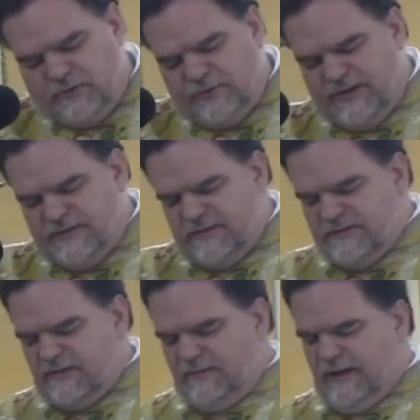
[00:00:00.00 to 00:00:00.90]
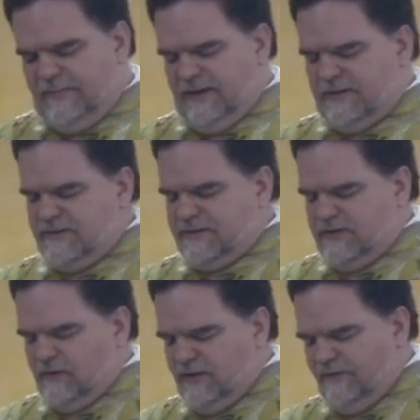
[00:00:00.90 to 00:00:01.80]
Cretans and Arabians,
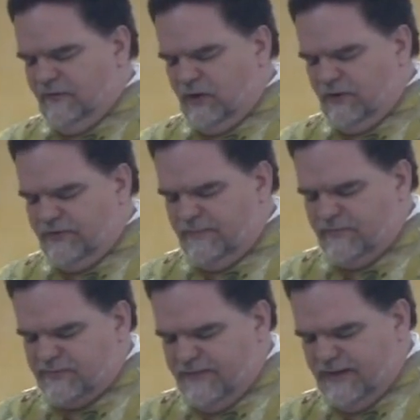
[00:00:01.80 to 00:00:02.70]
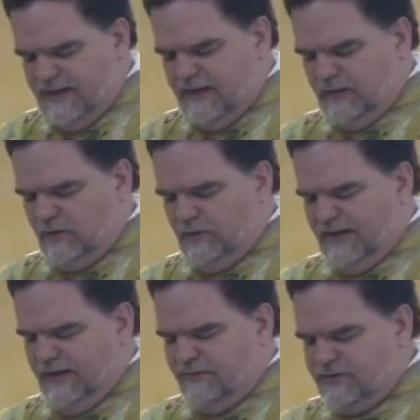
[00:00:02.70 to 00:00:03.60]
we have heard them speaking in our own
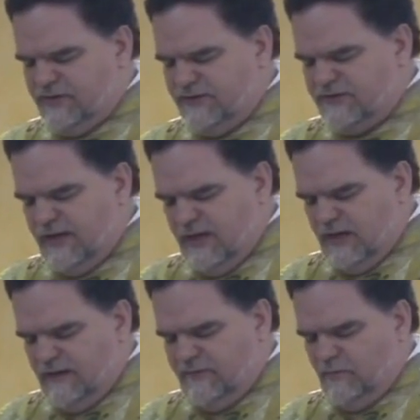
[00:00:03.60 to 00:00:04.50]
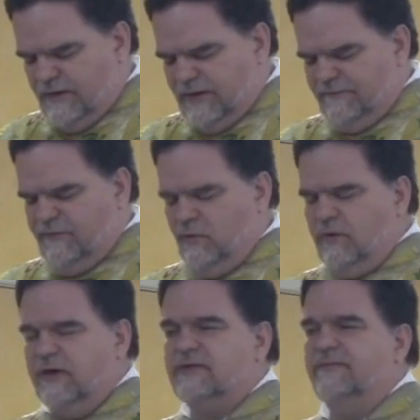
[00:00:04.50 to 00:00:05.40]
languages of the wonderful
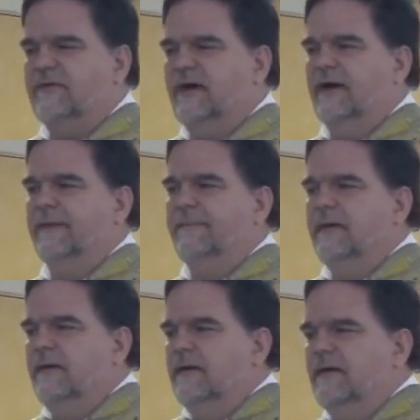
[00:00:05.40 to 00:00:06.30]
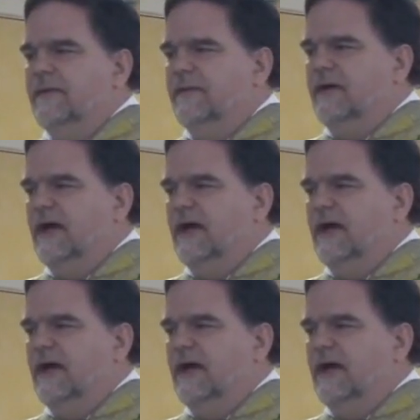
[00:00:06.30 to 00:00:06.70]
works of God. In the